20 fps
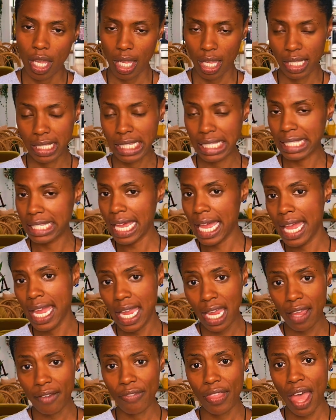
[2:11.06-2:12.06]

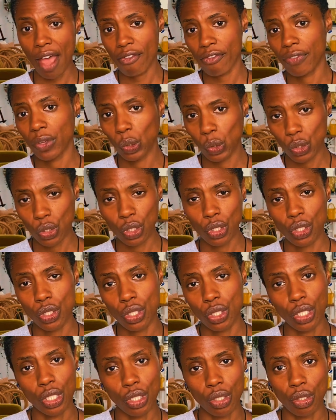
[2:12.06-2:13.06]
Today, if that feels good
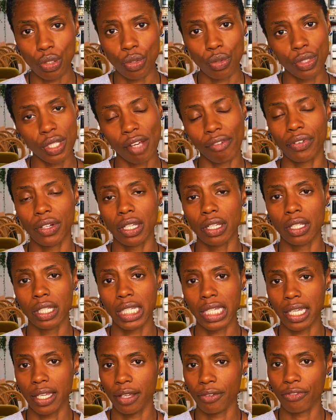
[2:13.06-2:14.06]
to you,
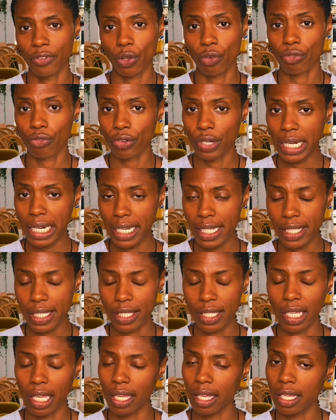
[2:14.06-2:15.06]
definitely feel free
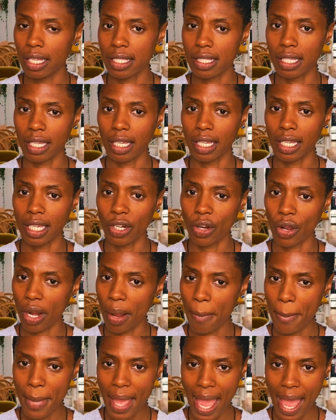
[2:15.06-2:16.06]
to get on a
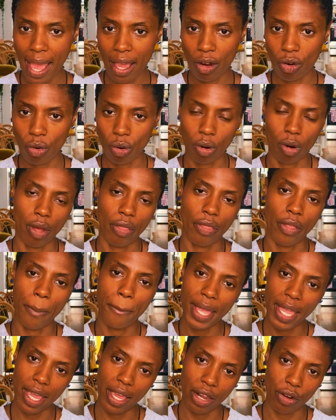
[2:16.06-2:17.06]
mat or on the
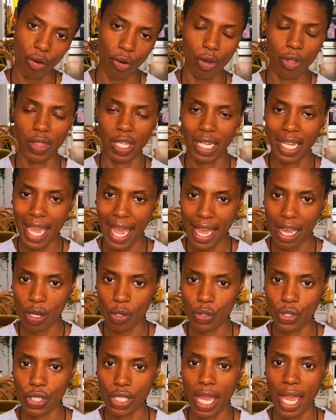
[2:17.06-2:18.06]
bed or on the
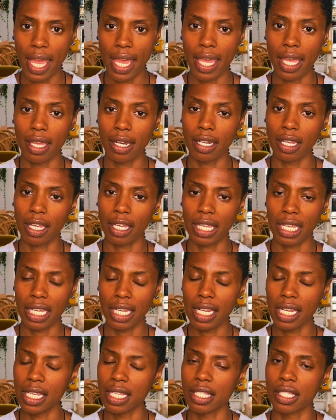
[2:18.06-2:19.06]
couch and
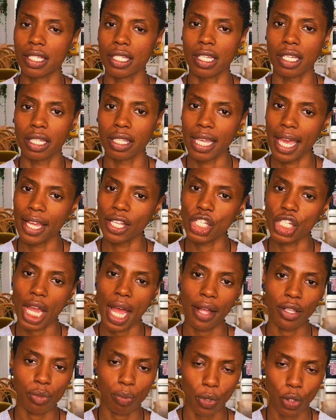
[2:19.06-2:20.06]
get into that
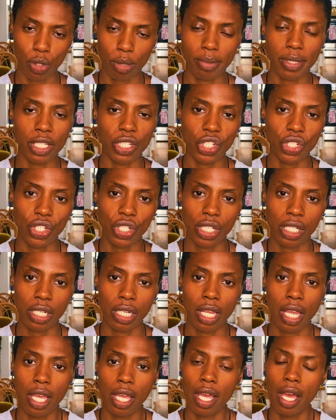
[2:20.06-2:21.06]
child's pose position
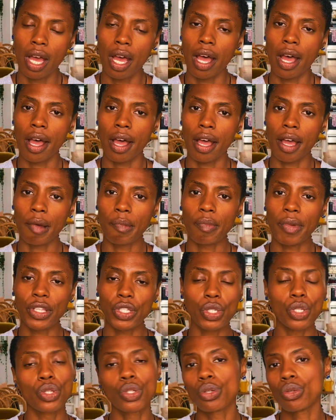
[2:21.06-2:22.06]

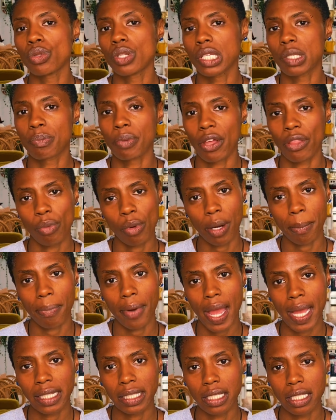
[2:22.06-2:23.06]
to do this breathwork
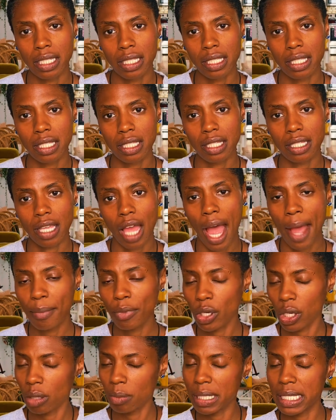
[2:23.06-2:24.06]
practice. I'm
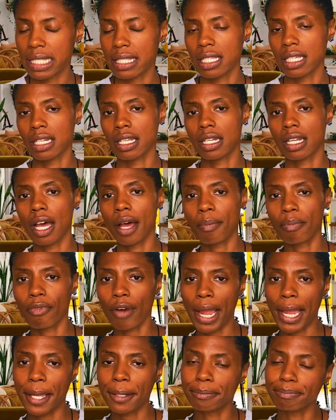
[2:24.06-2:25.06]
going to be seated
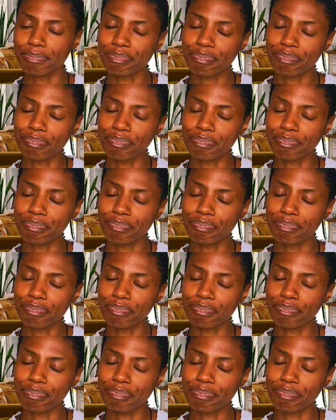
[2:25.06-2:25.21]
upright.